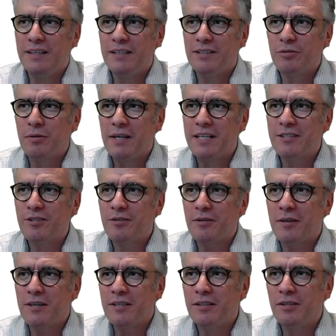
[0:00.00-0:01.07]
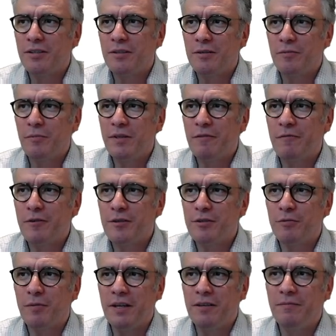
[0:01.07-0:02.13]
So let's start with the first one.